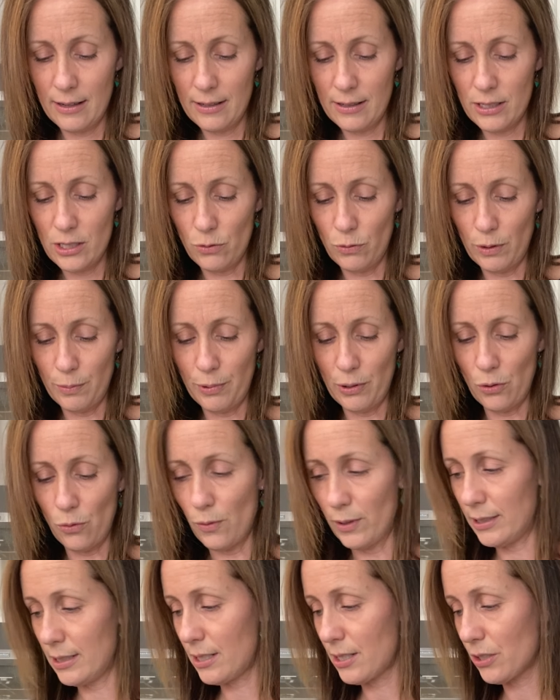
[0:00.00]
So we'll put
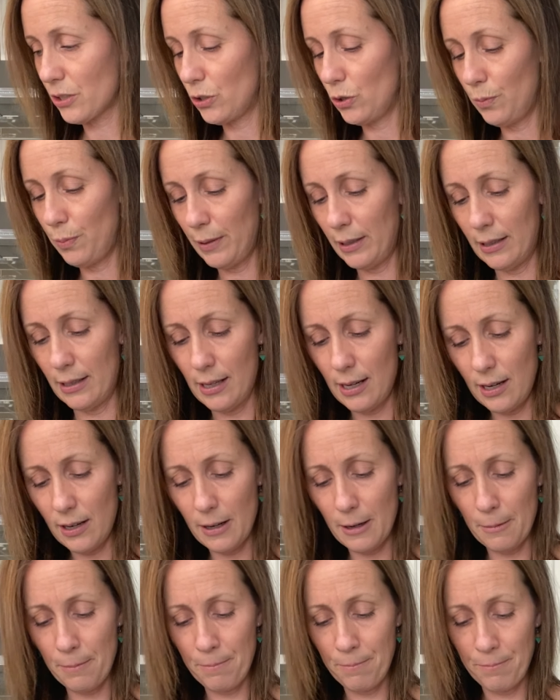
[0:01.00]
1 scoop in
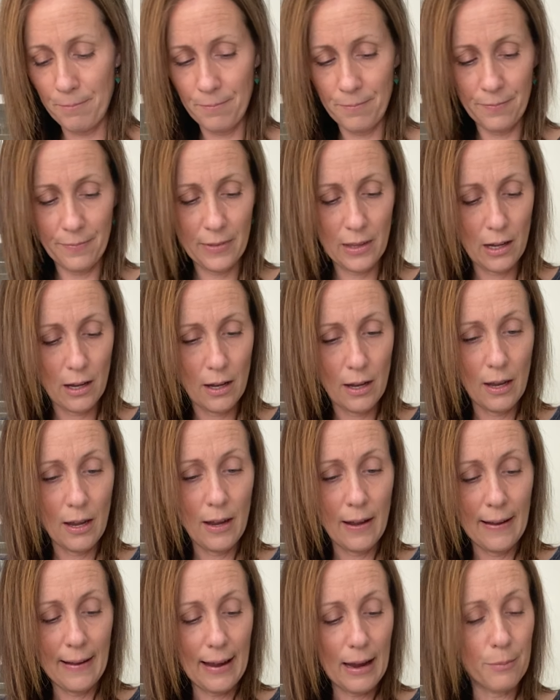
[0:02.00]
there.
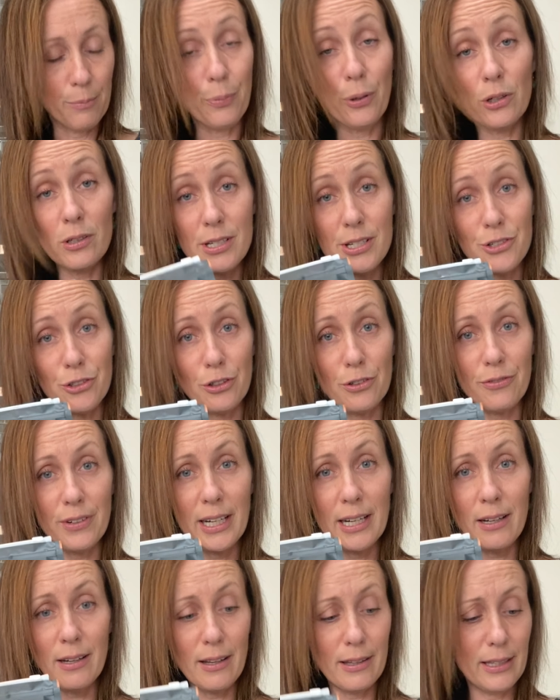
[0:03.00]
And per
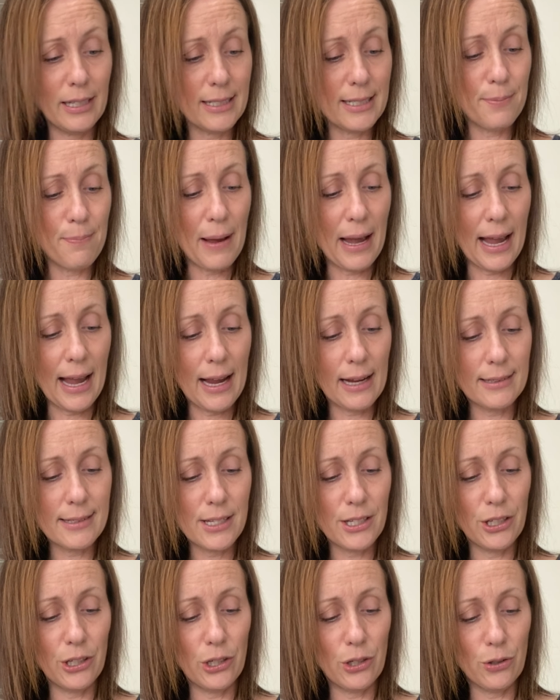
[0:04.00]
serving, these bags,
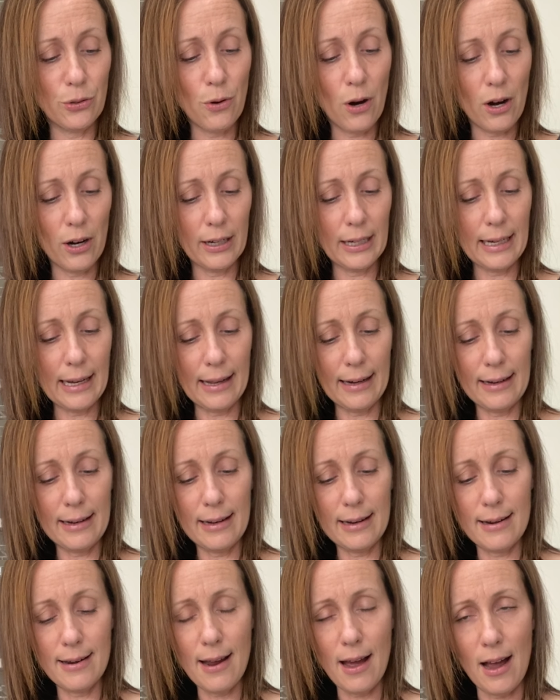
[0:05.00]
you are
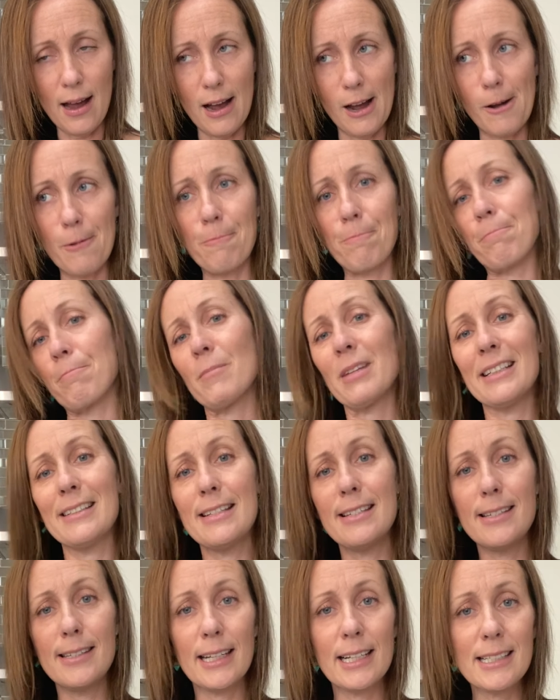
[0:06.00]
getting
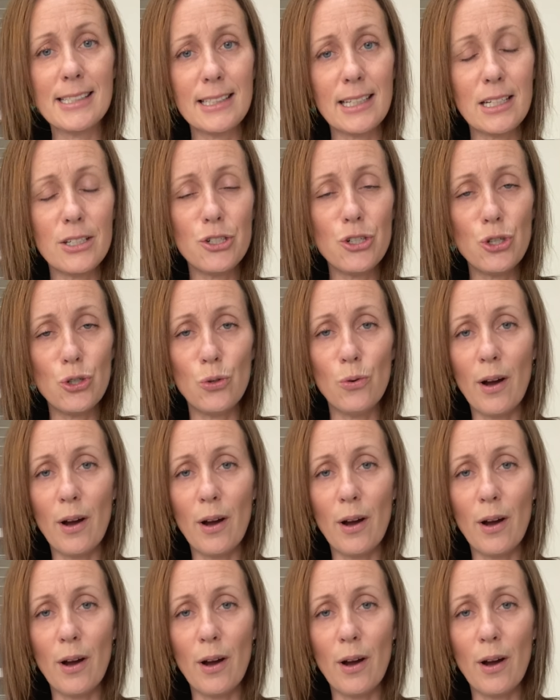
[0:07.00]
60 to